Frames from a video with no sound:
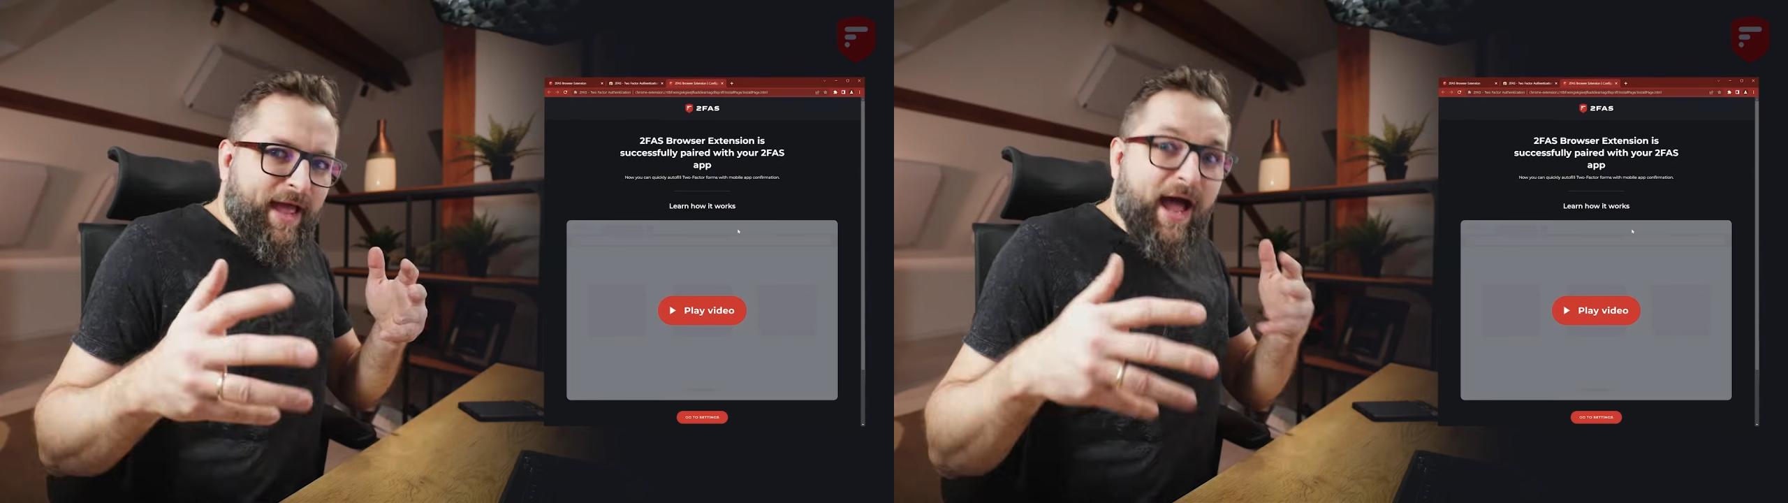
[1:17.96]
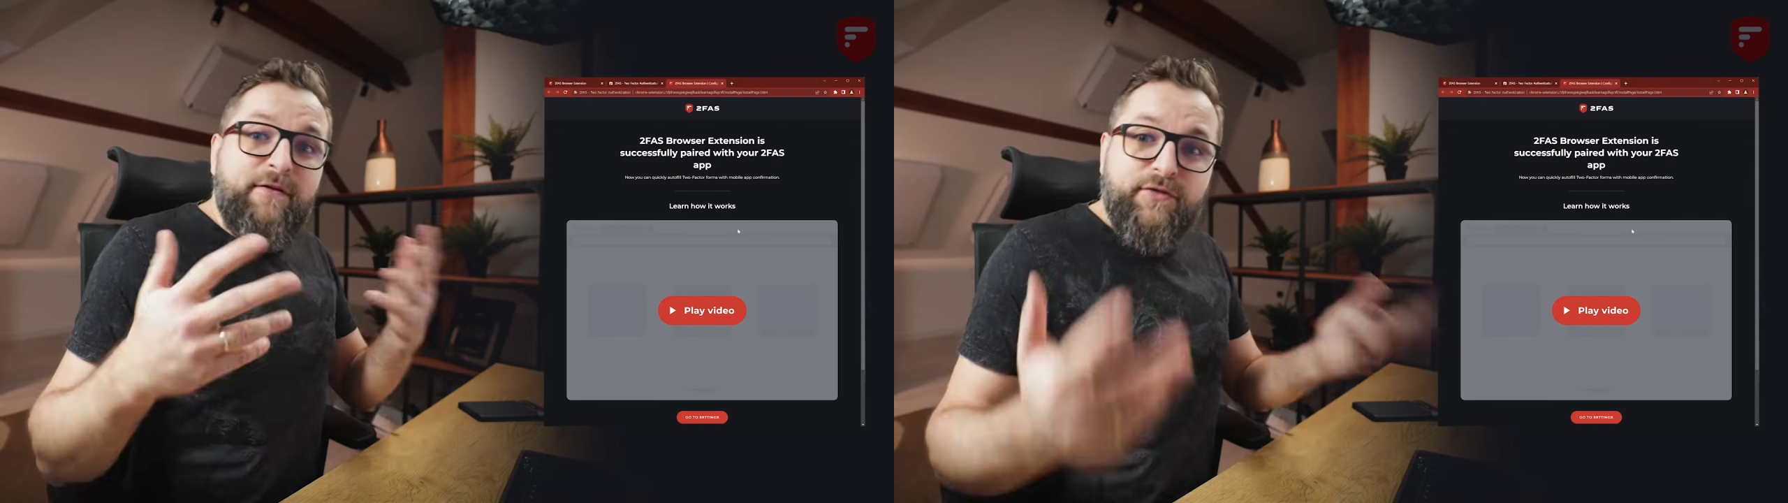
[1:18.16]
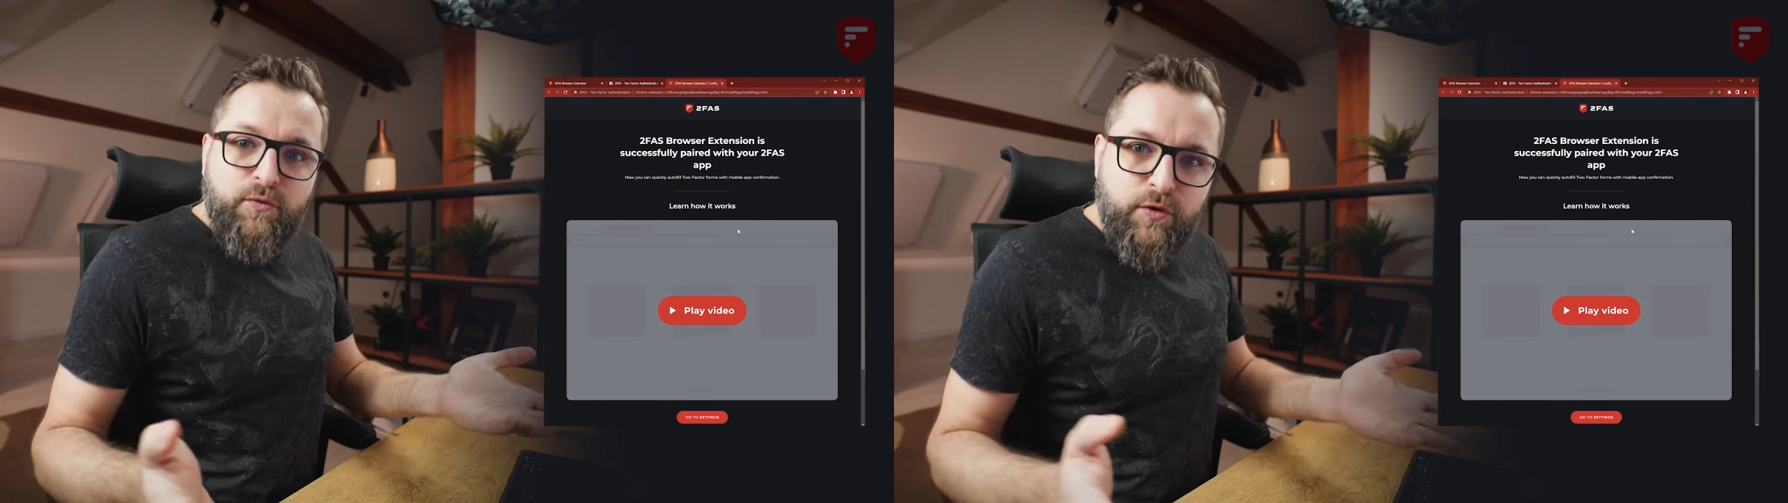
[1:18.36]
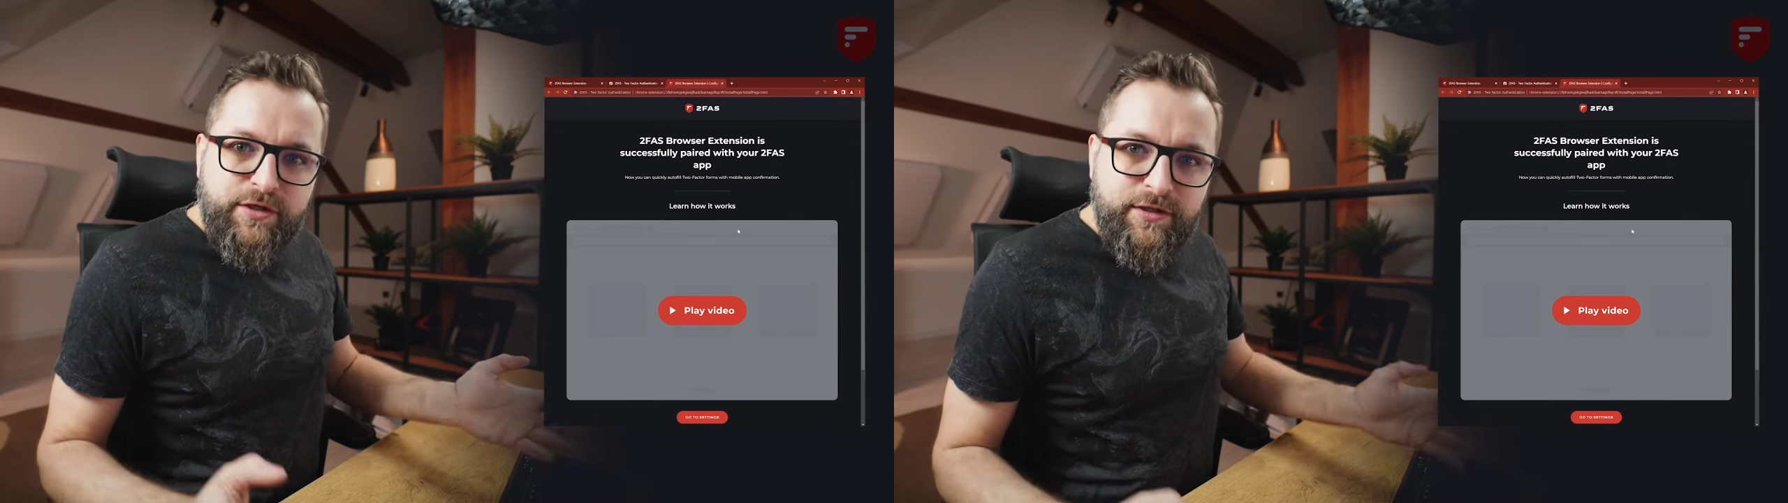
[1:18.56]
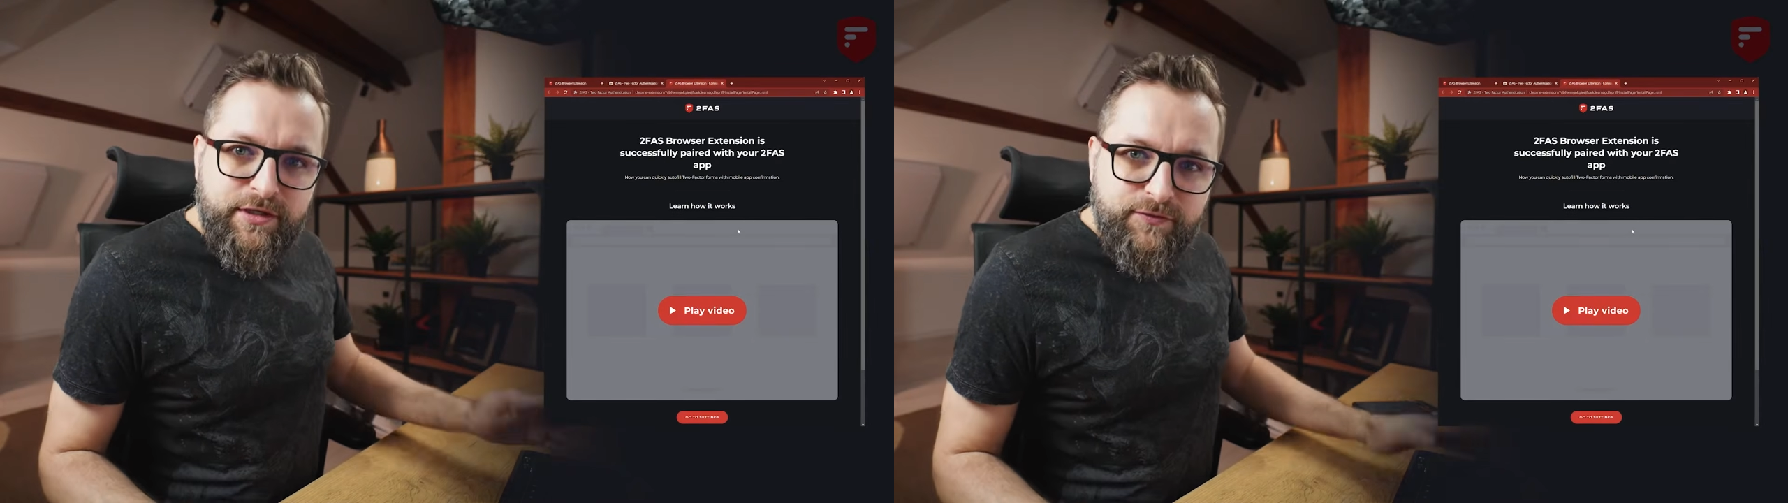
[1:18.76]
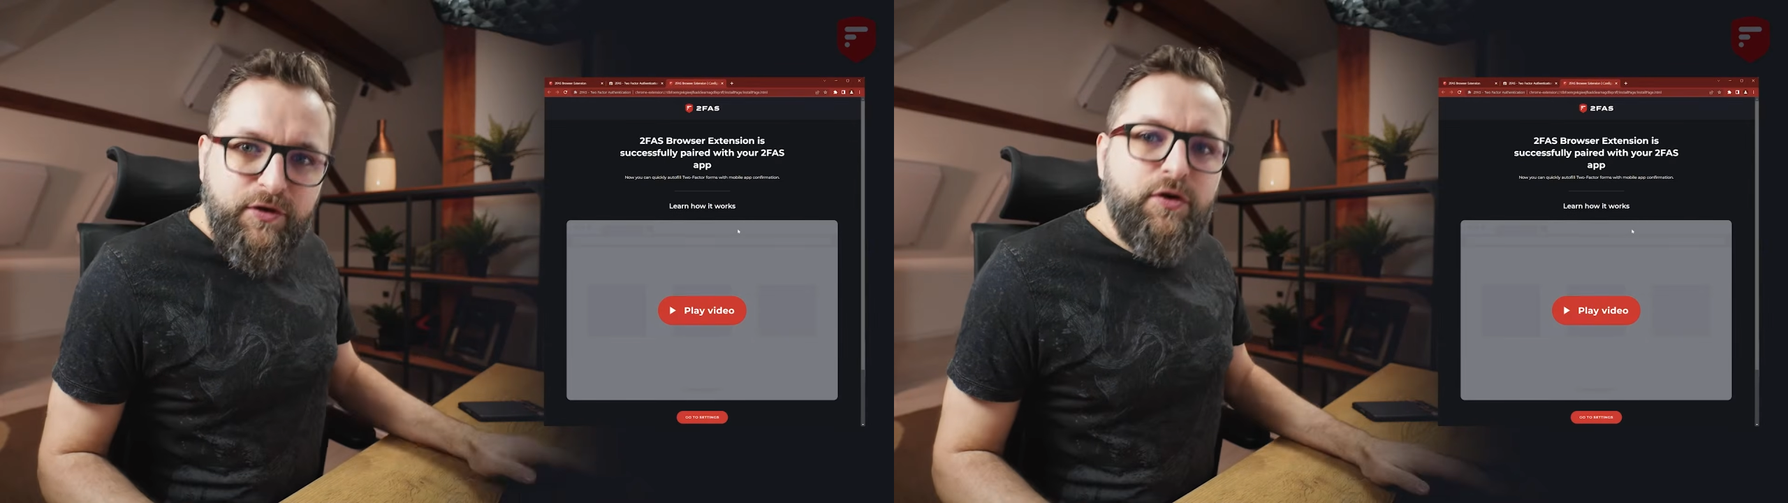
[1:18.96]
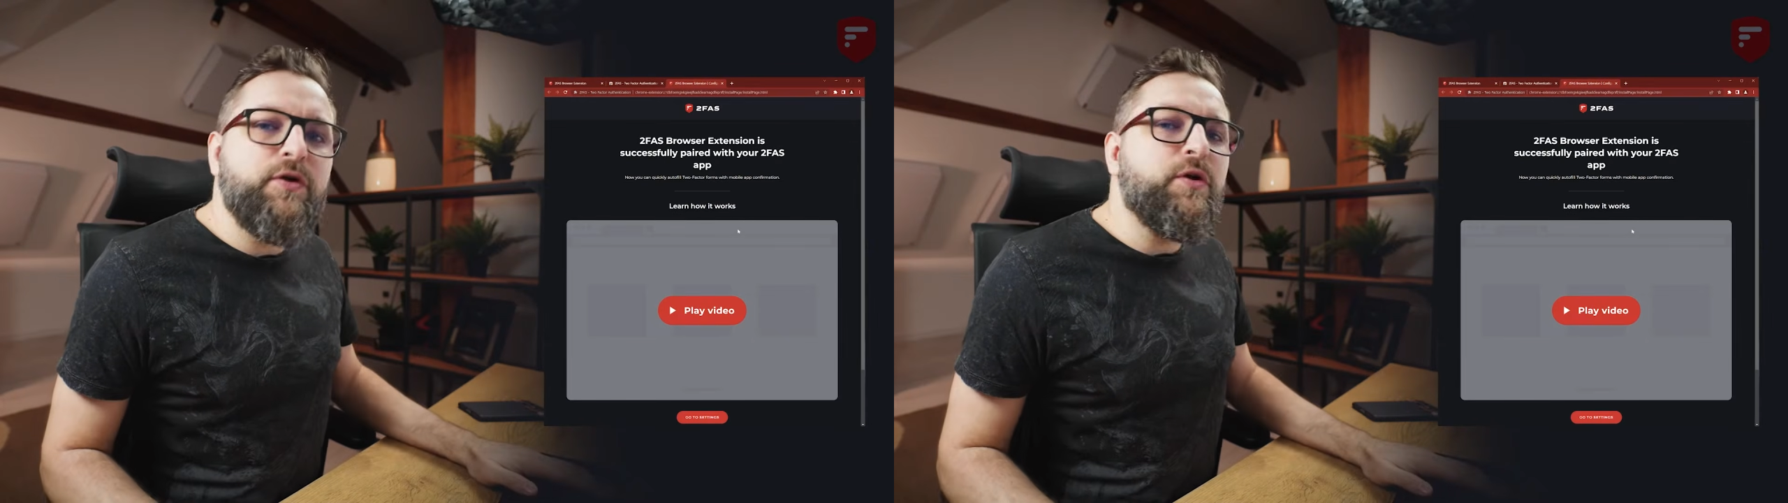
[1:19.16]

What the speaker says: After watching this video,